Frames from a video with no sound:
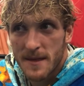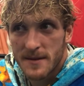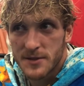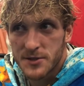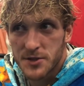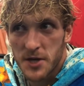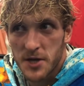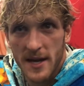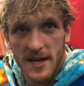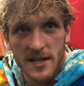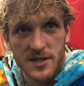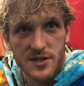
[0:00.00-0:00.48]

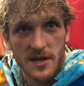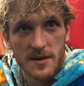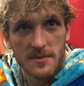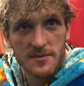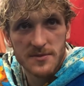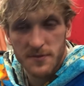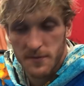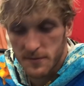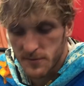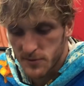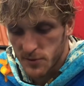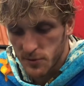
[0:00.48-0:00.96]
Change
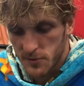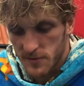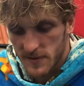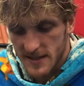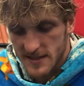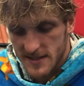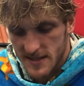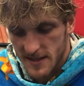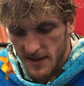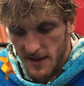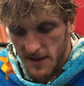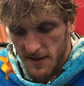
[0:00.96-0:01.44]
comes from two
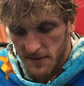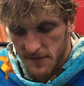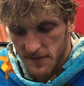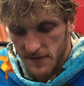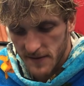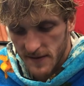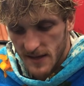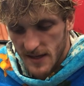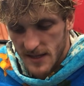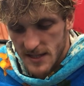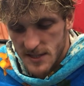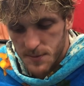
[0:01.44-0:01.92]
things in life:
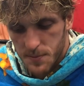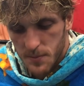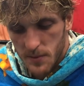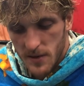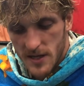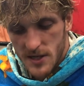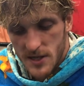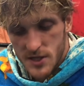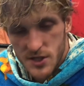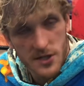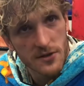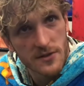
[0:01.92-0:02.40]

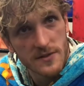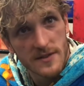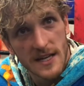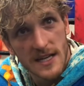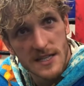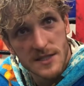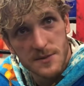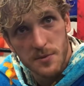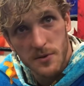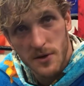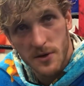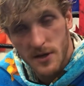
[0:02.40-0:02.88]
inspiration or
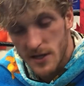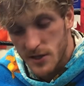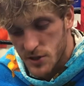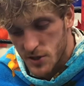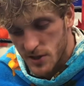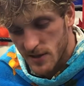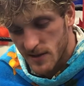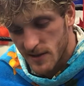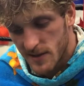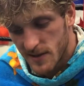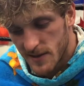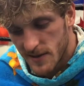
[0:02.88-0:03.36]

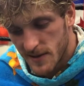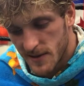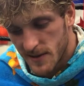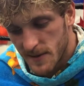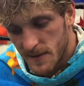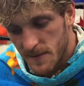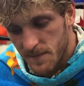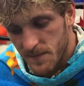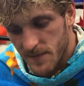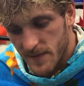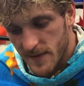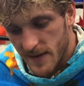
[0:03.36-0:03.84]
desperation,
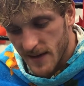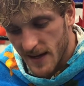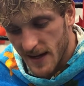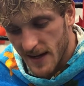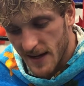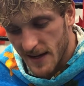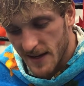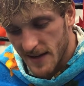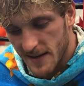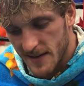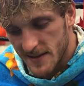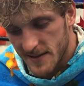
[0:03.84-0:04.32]

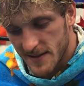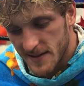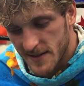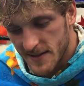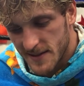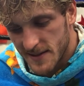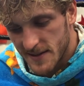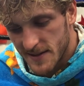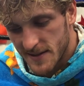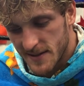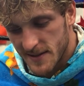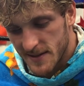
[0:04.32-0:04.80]
and
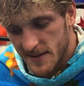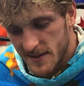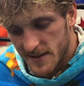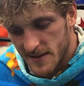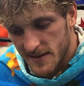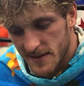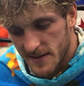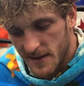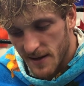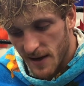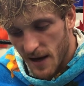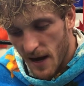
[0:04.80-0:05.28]

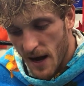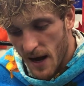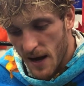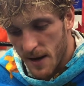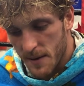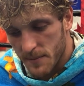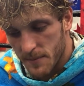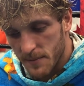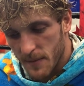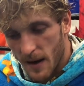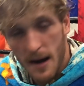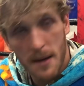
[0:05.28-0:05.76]

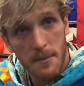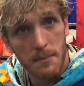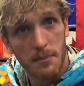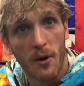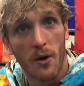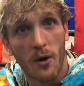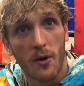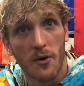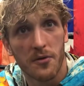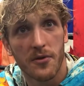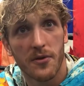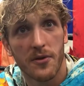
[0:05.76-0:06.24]
I'm
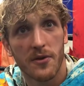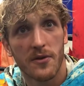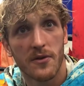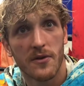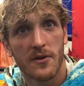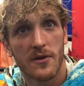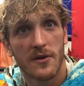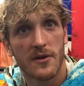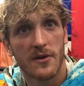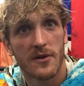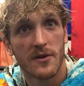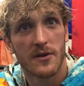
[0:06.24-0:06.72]
both.
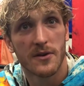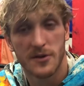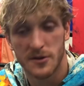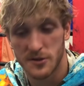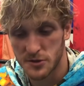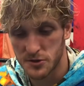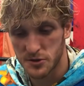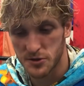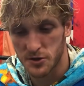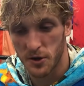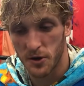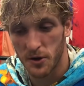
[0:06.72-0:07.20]

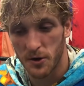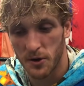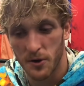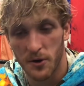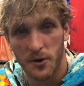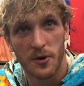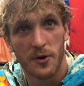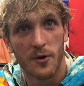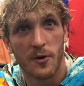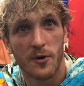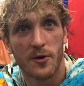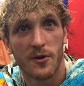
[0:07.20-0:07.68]

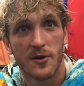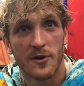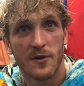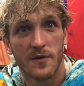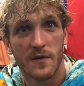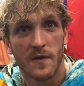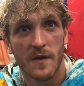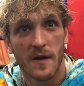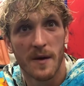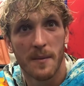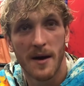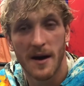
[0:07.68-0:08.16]
So
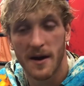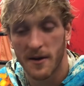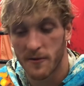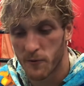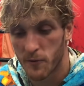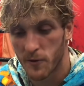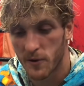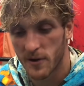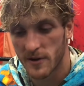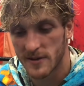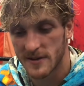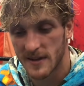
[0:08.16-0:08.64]
the amount of
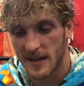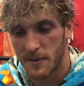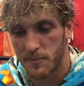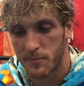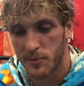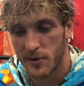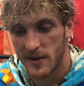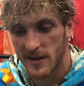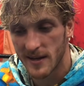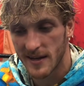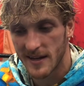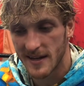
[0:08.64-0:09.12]
work that I'm
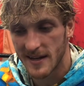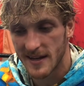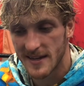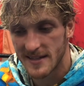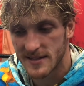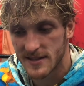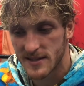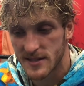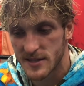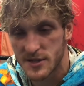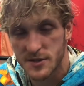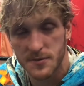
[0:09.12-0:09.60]
putting
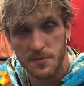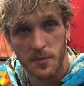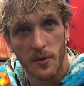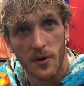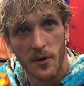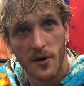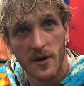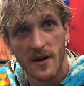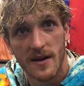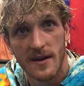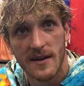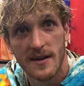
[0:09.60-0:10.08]
into this
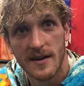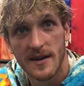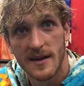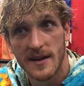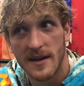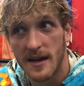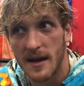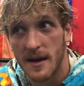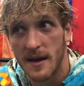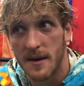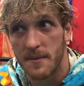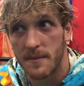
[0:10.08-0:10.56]
sport
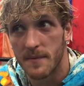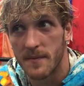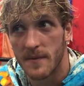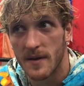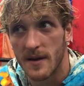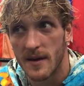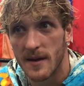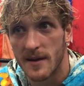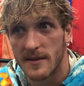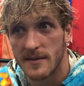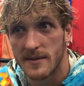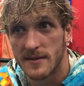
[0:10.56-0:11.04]
and
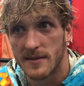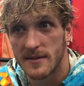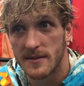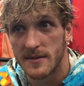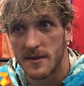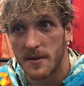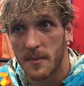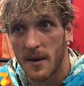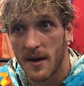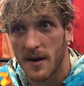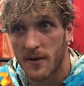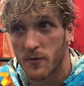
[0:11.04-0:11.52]

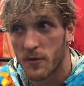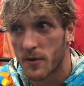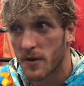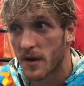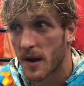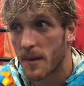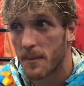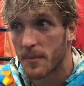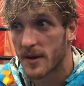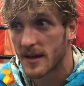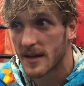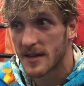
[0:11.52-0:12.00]
the amount of work
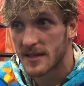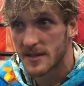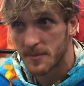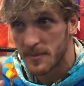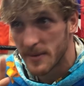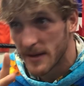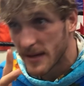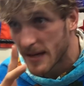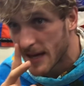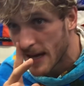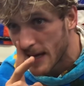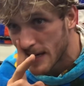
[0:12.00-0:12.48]
I'm putting into
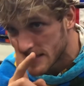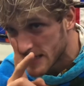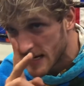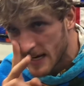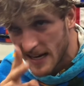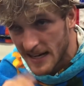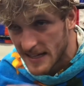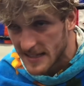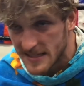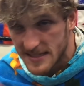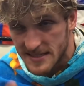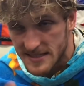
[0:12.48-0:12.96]

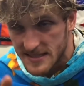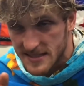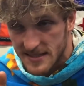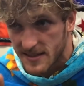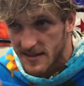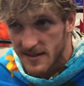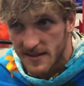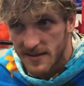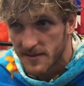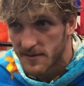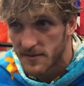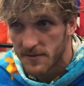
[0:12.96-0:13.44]
KSI is
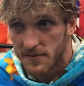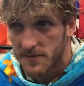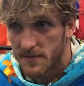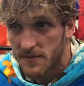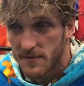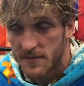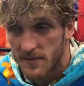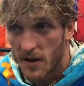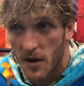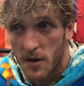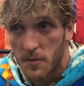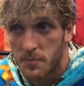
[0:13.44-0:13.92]

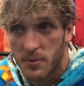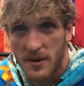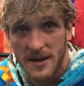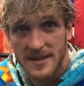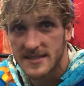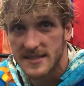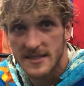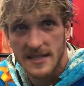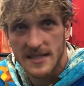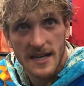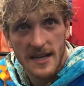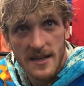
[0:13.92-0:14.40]

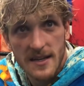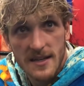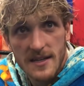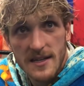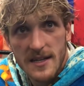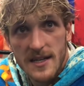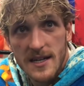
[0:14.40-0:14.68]
unprecedented.